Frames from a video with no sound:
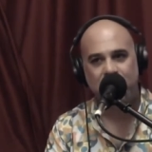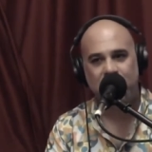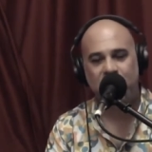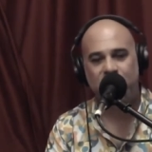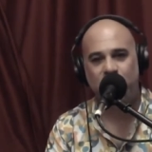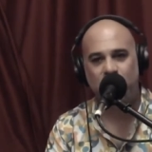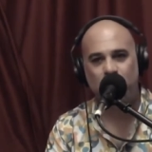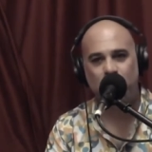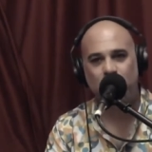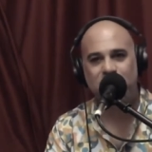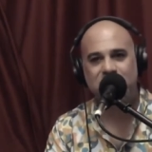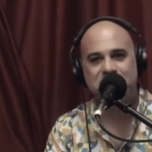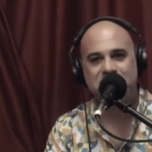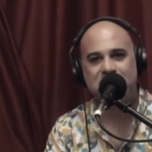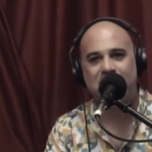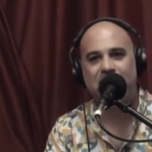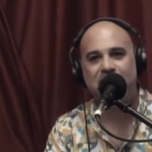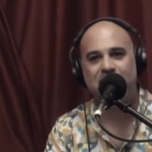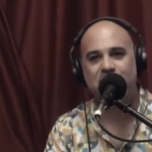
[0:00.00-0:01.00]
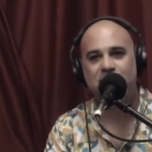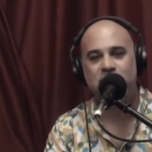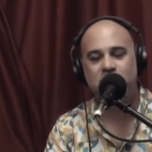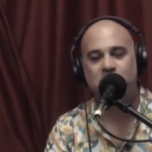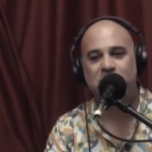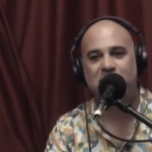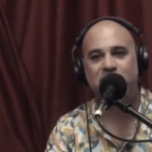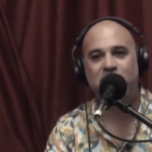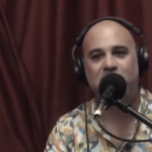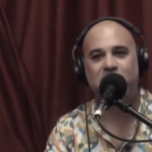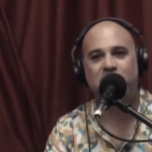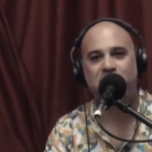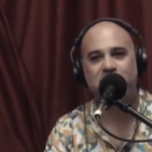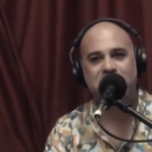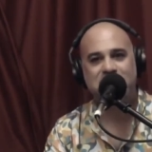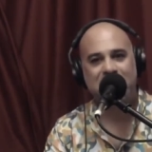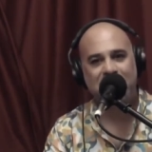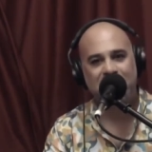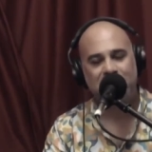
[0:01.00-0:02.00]
If uh, you uh, retired, that, that, you'd have a long
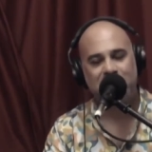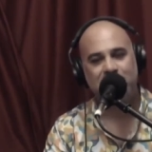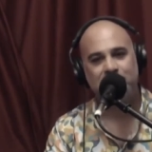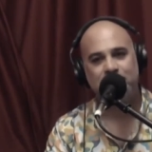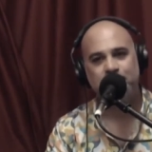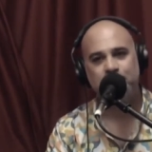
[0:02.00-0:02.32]
tail.